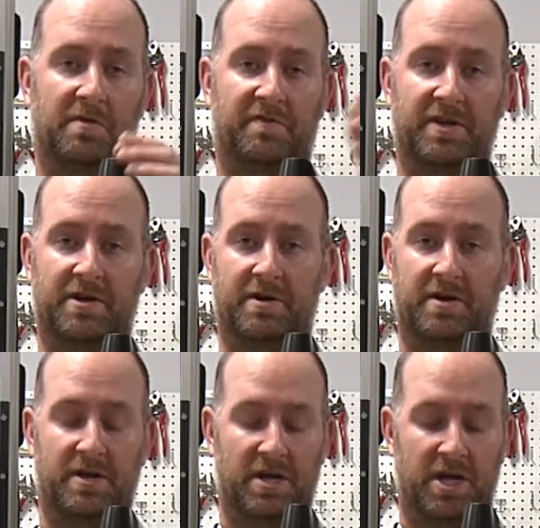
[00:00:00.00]
the feeder,
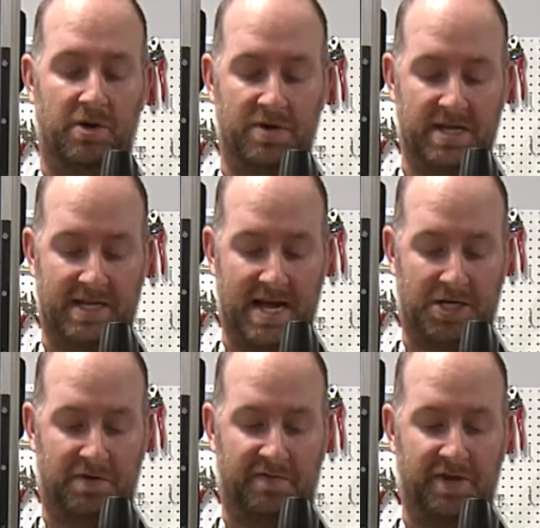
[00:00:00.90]
and
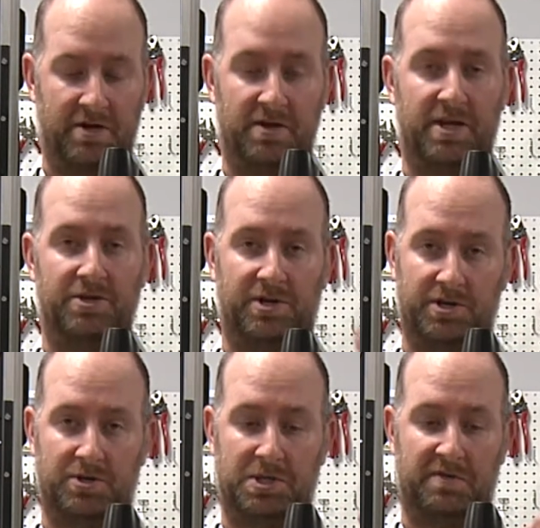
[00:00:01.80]
reattach the feeder, and then you can
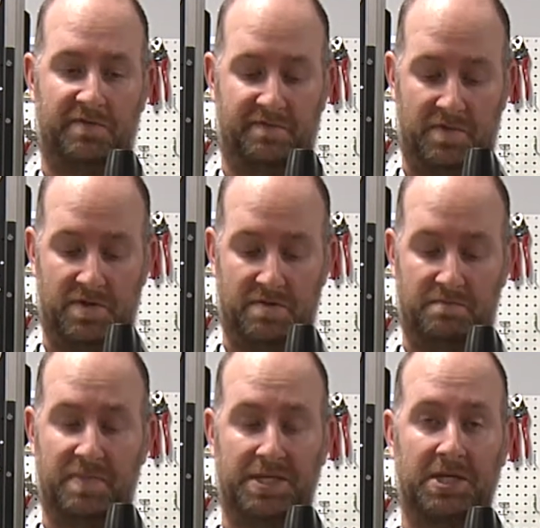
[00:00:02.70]
use the
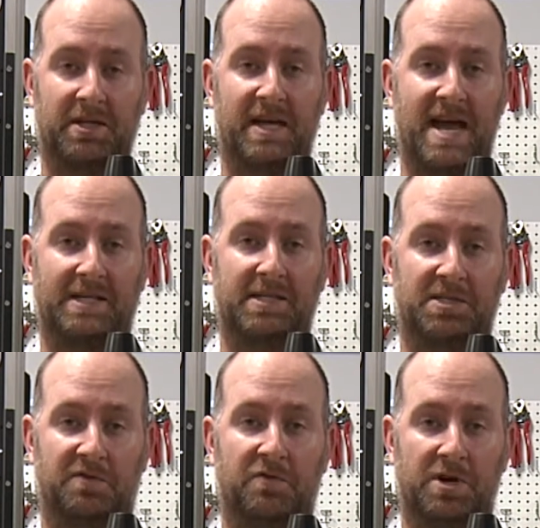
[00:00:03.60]
basically acts as
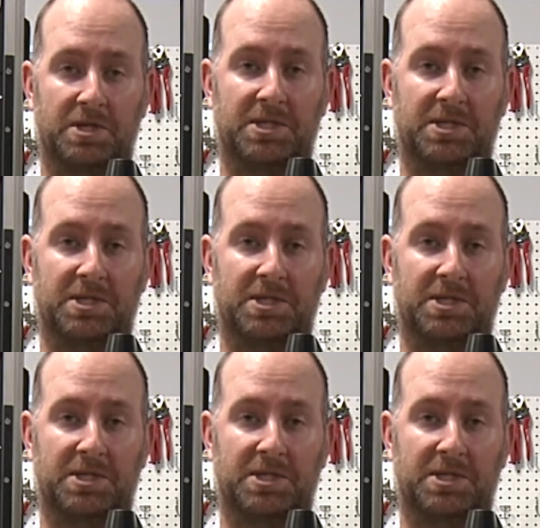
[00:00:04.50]
a foil